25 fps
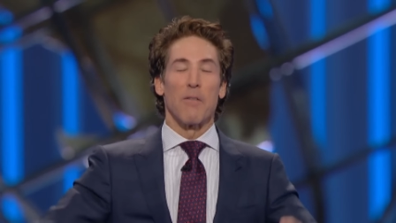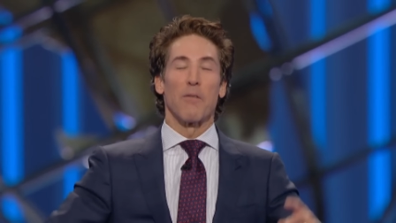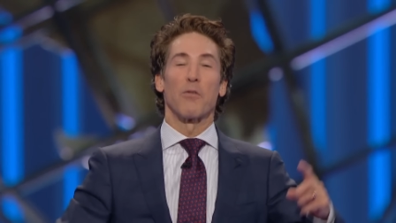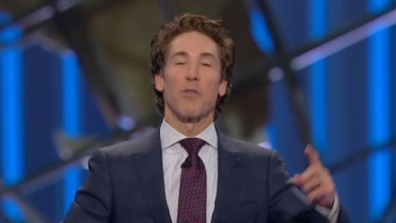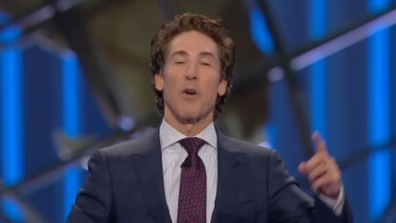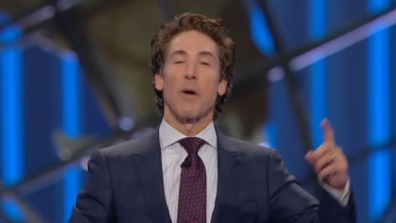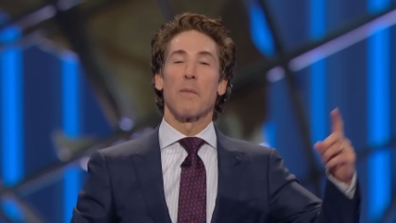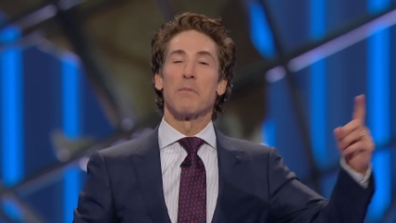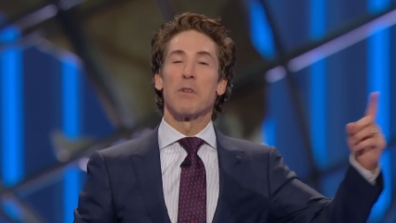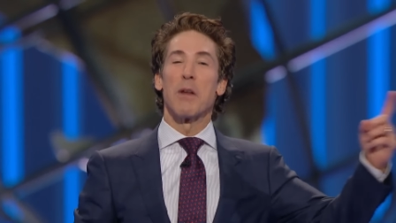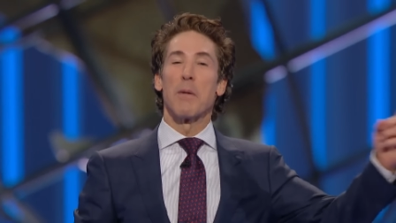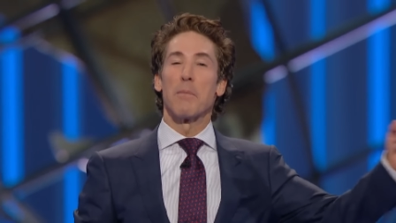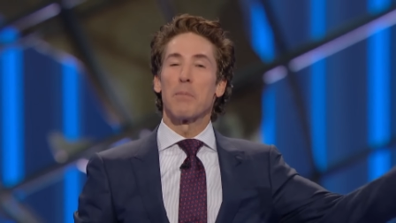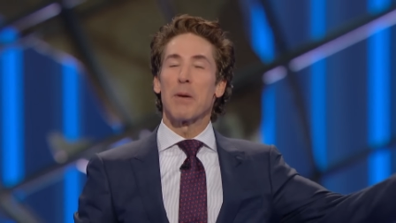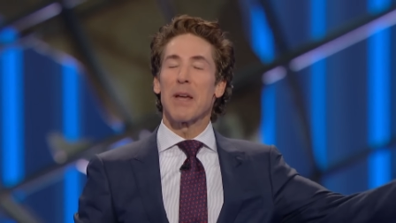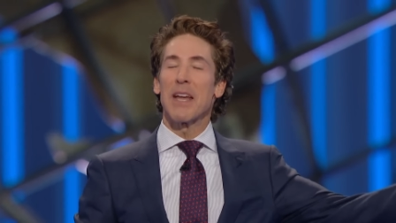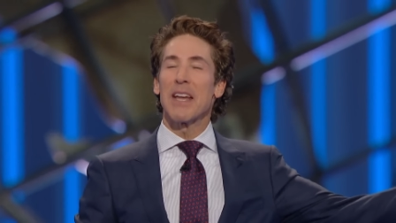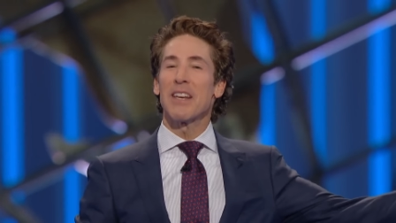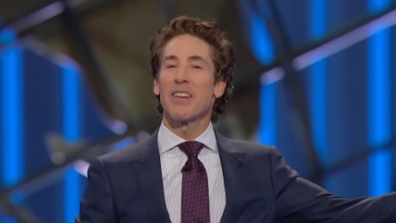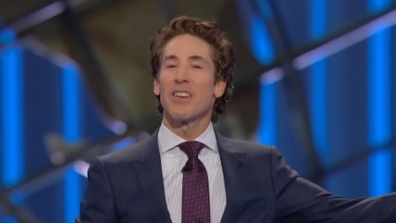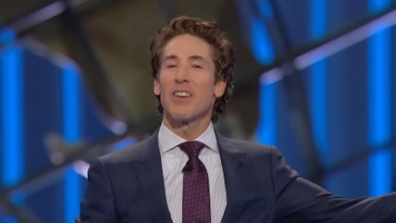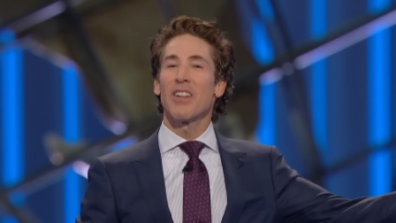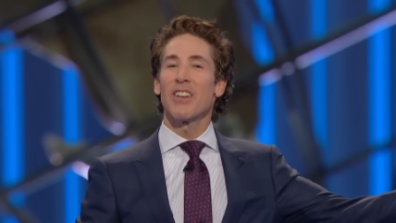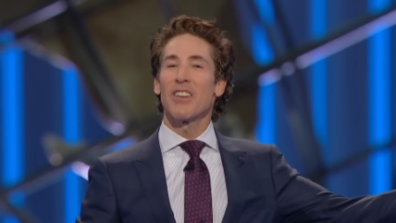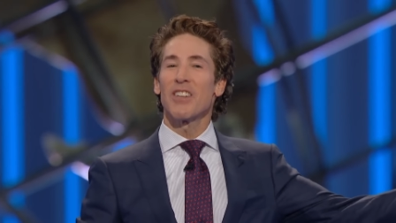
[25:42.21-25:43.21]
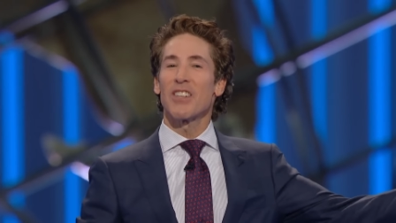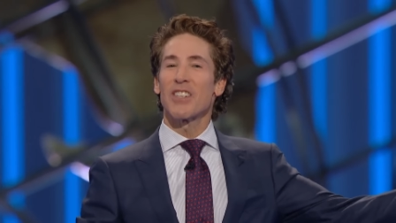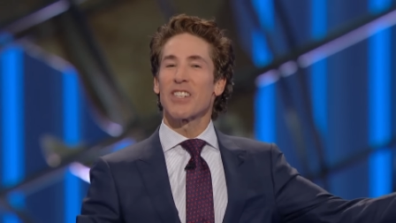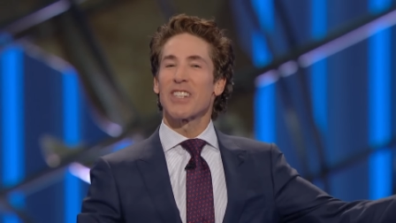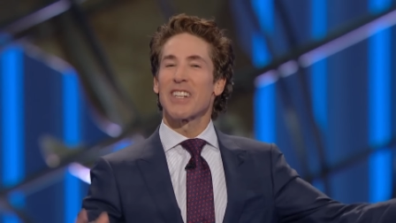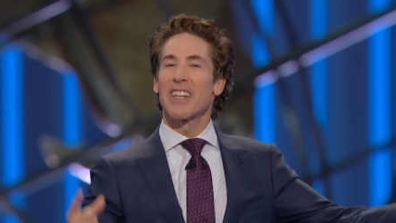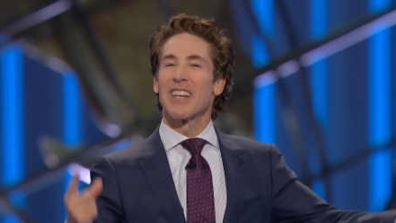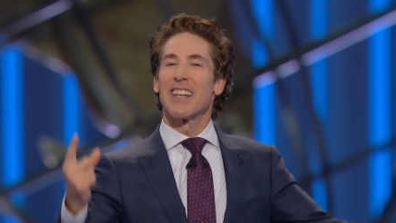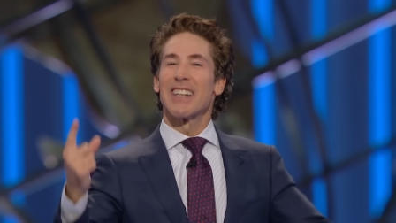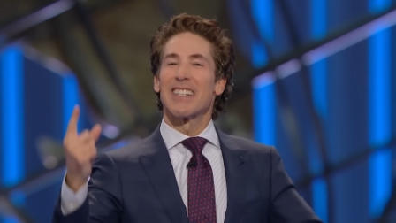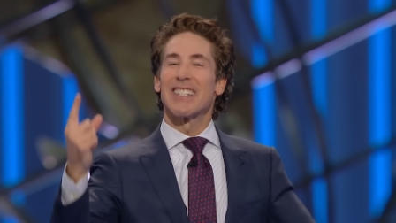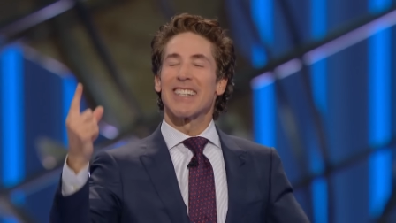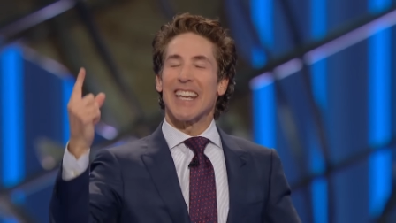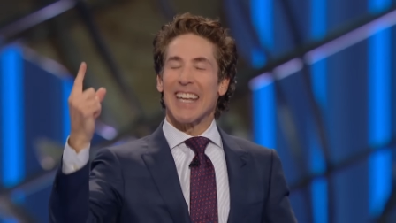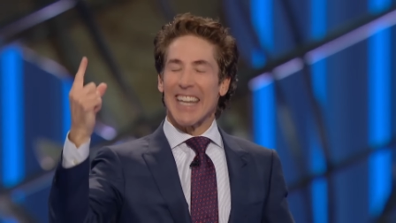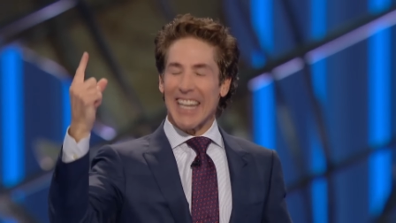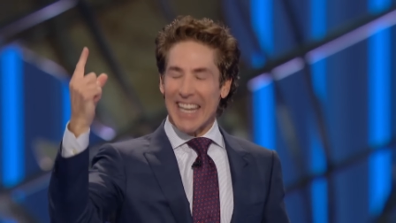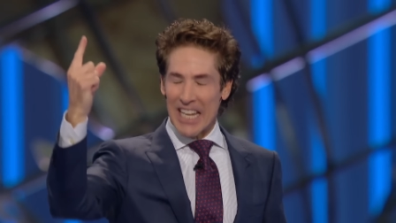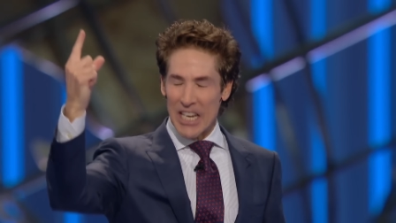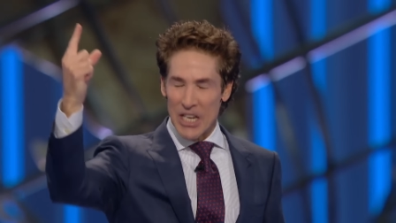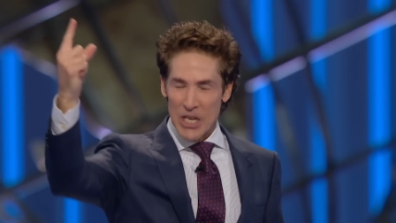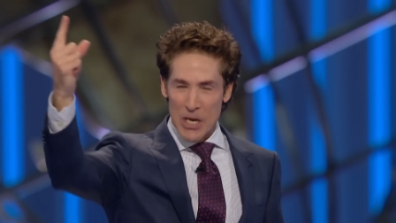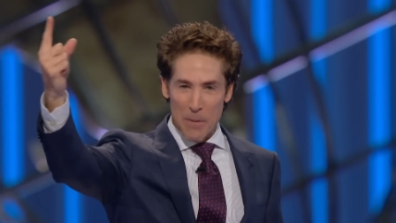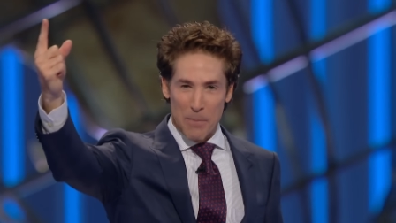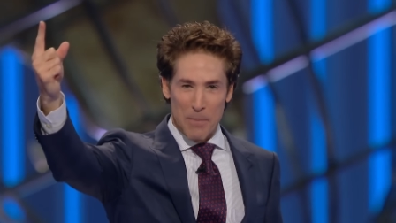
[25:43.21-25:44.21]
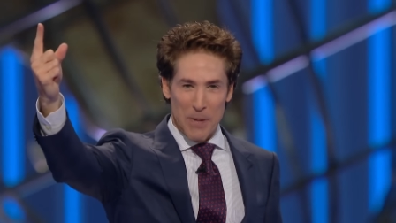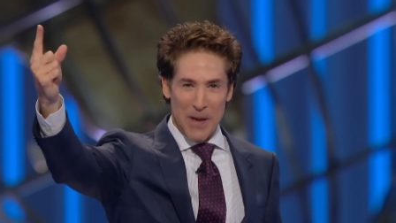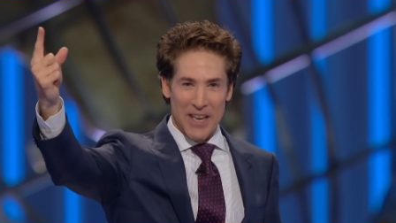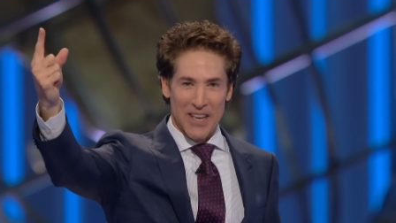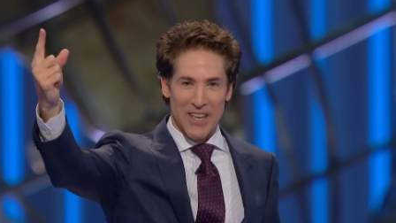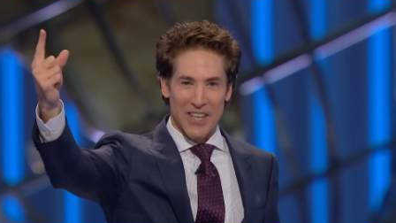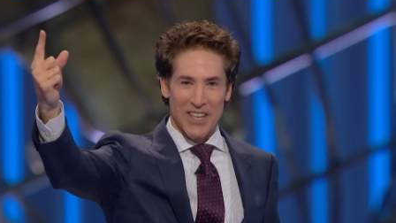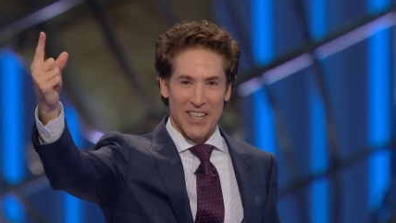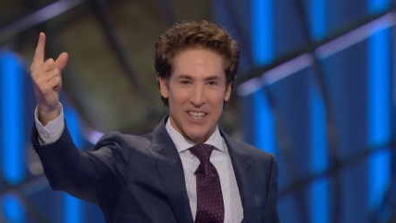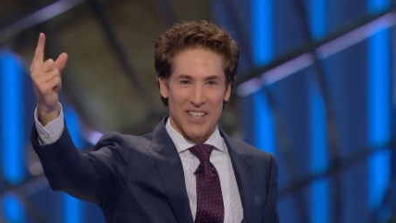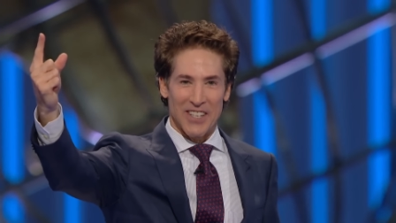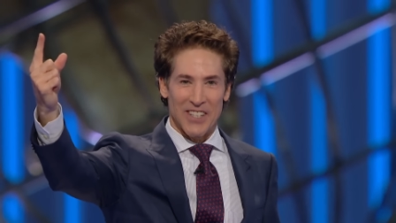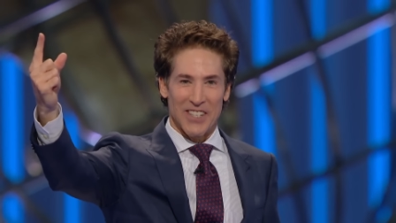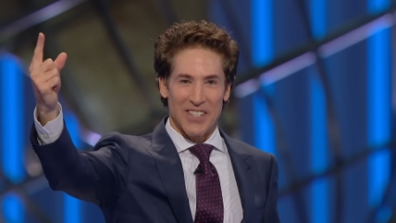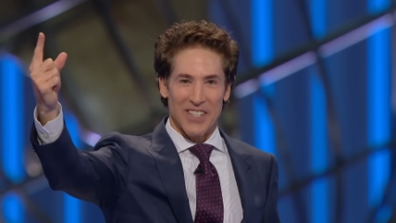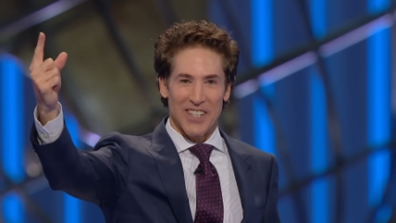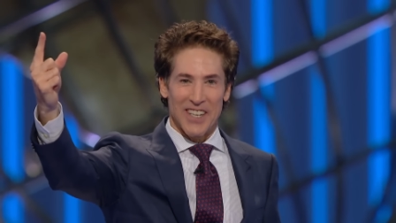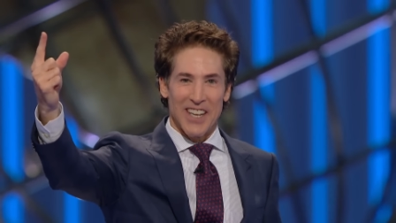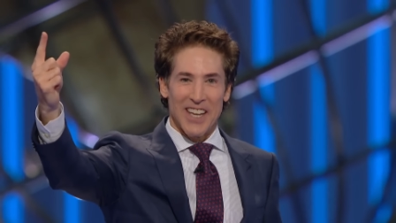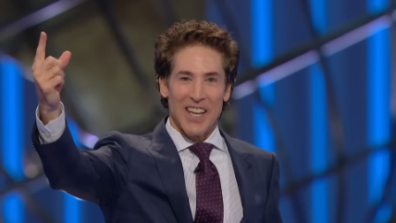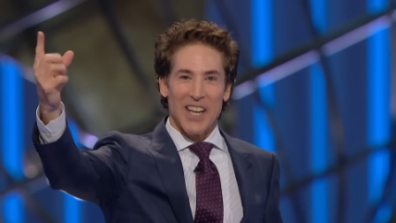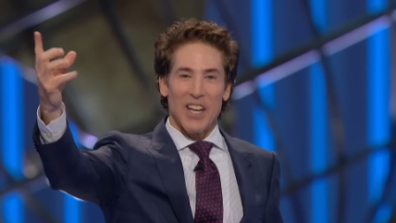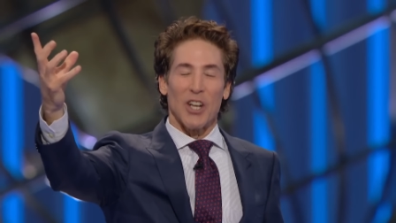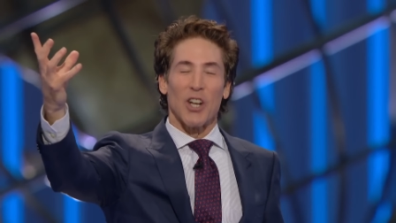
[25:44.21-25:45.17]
From dependence to independence.